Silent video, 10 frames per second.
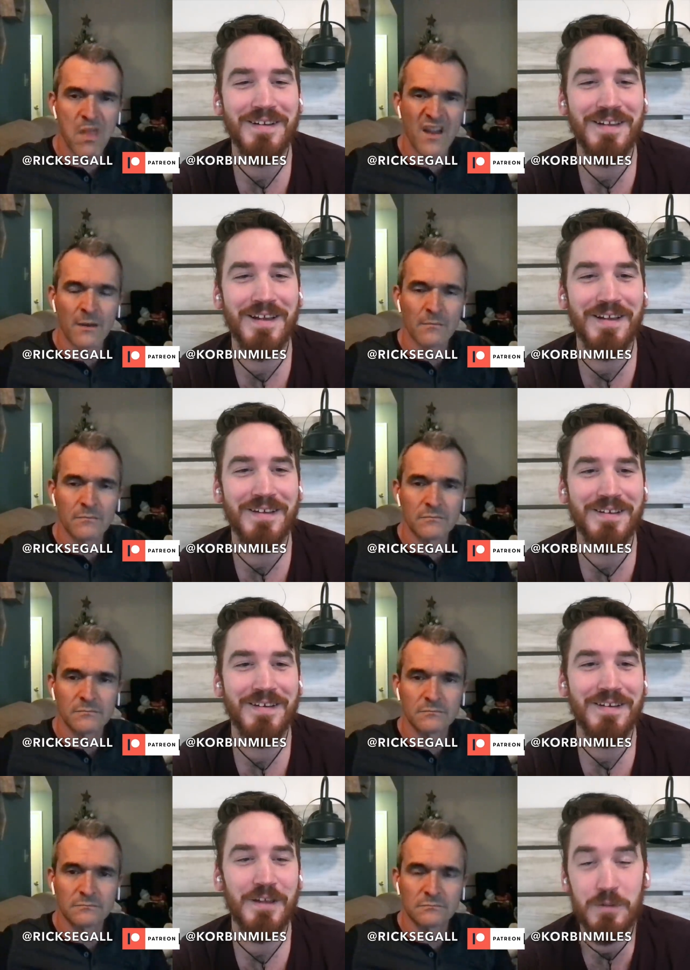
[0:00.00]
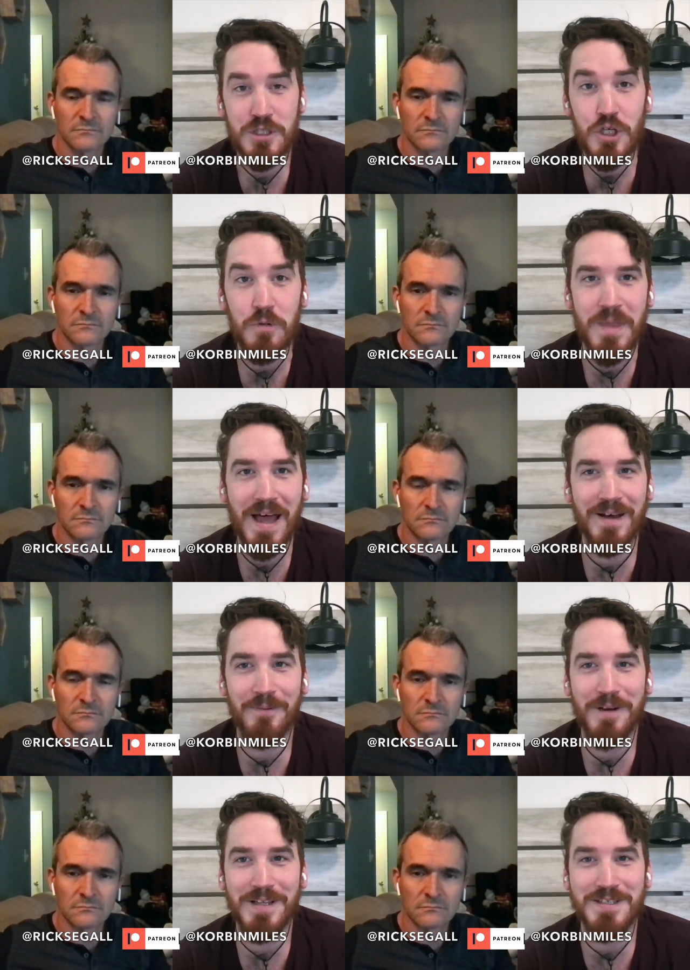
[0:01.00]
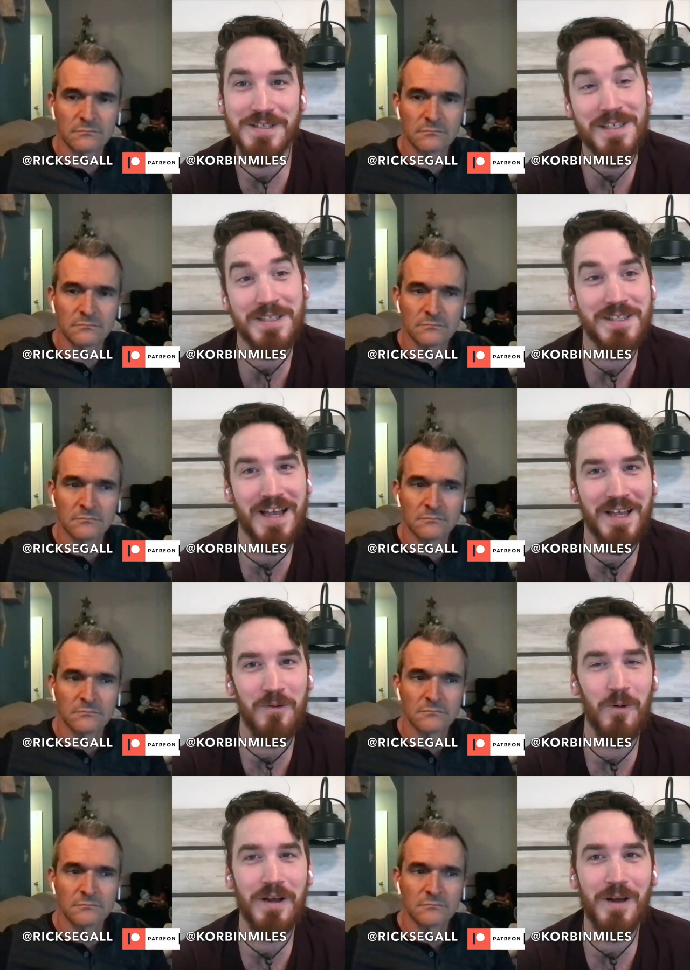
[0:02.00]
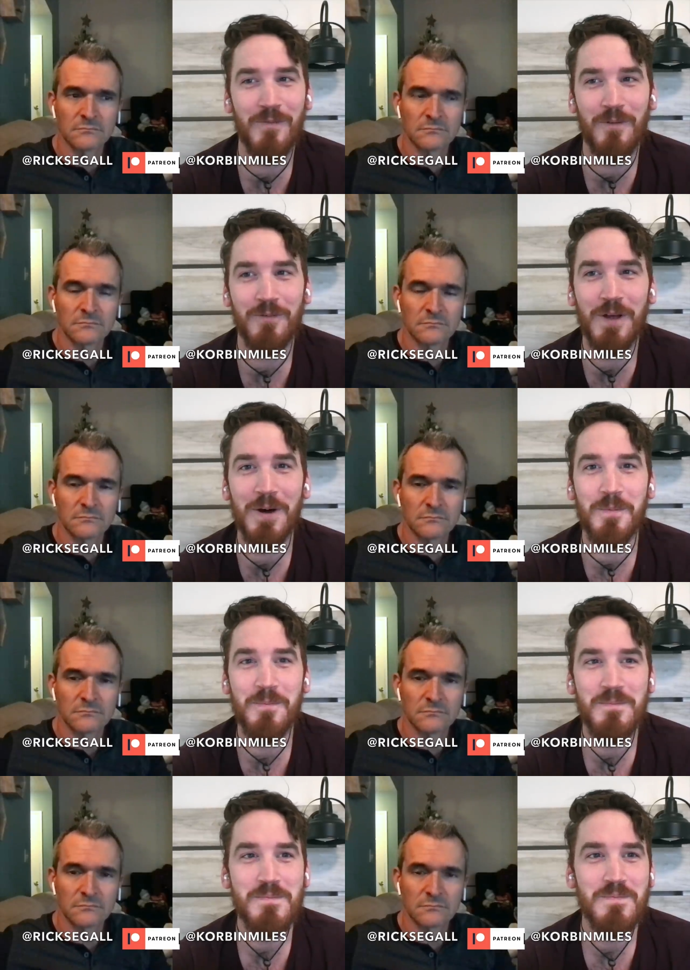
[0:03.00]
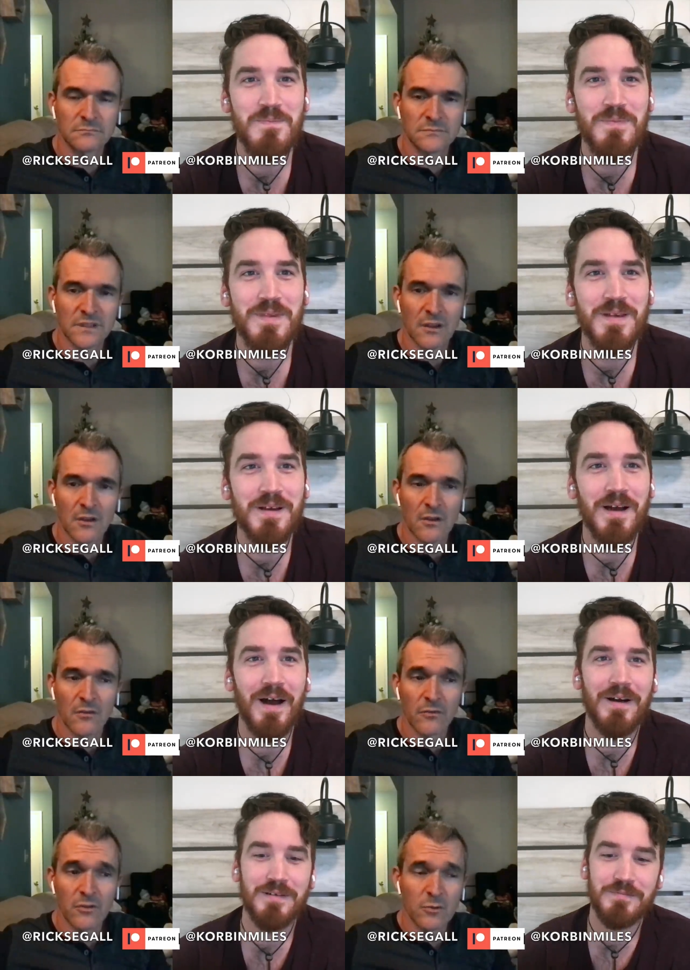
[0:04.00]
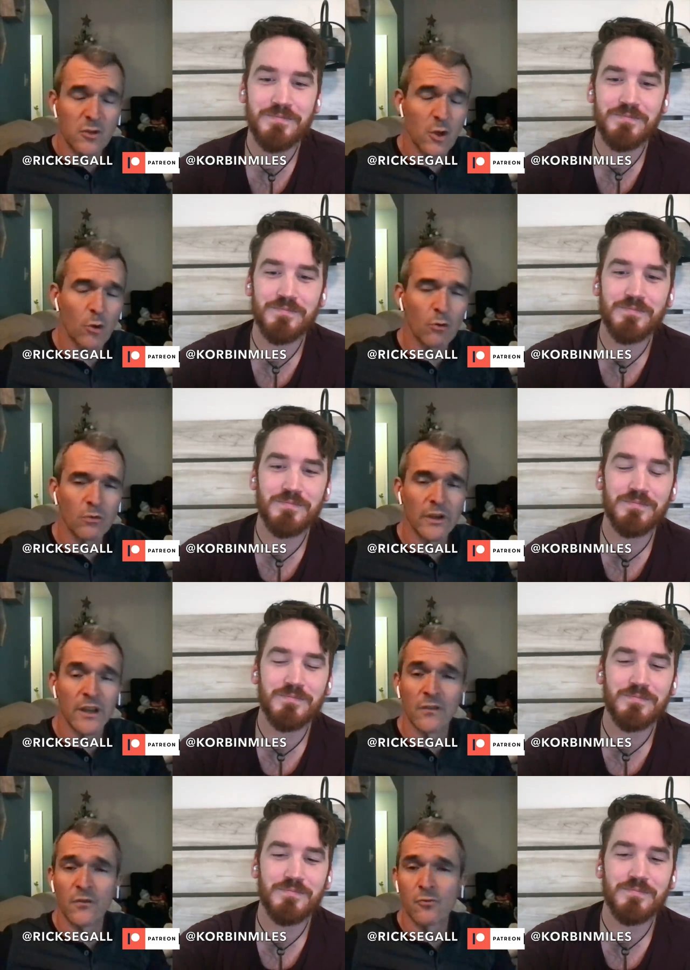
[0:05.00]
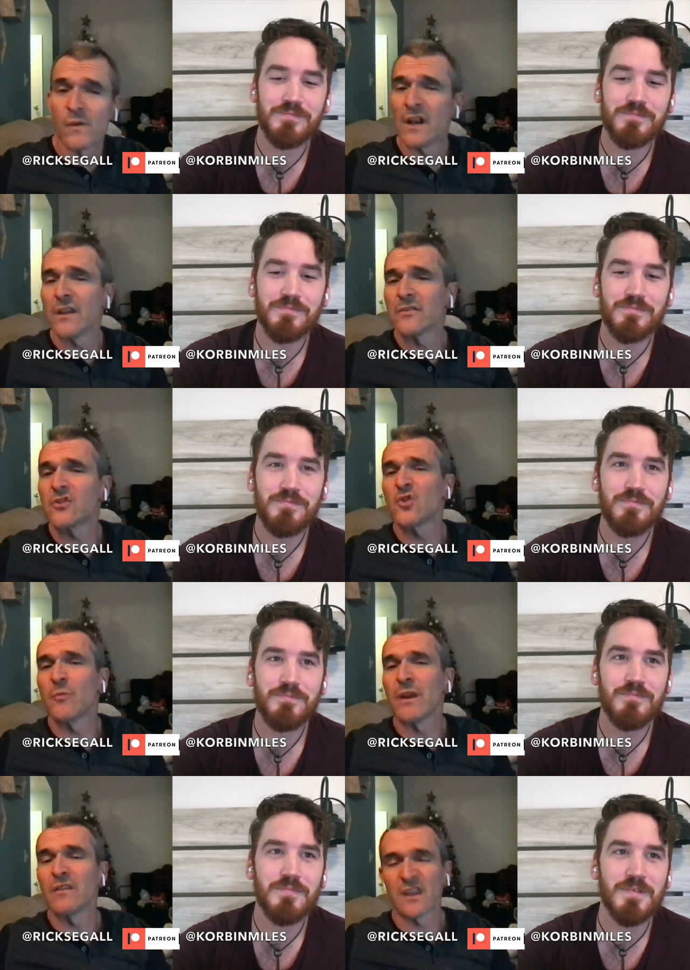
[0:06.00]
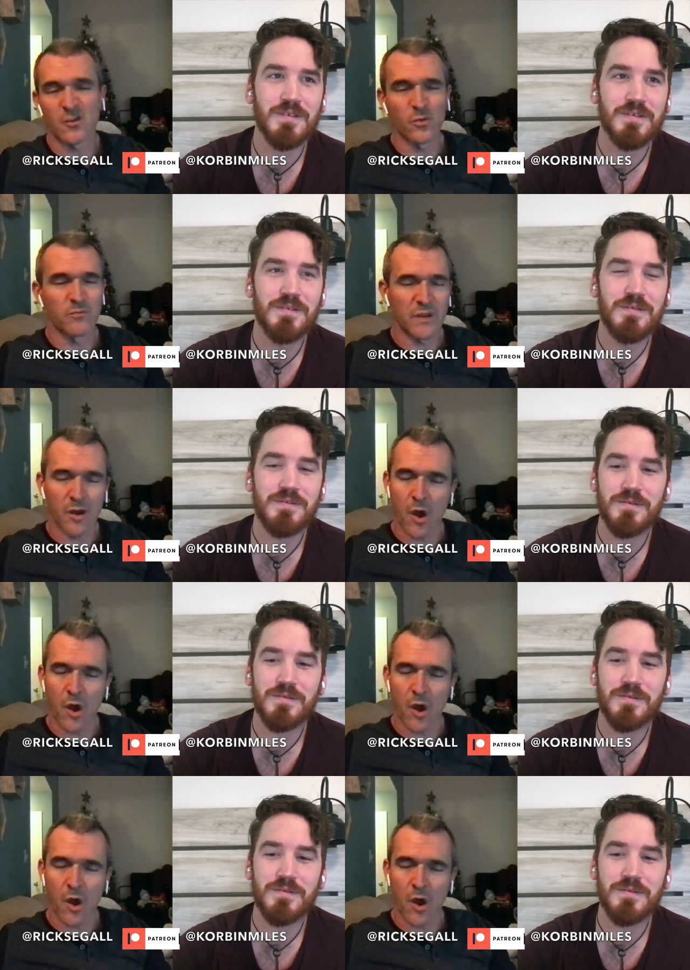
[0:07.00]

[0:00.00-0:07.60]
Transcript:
Speaker 1: like. You assume that when it's the second one of a film.
Speaker 2: You do. And if you're really assuming, then it would be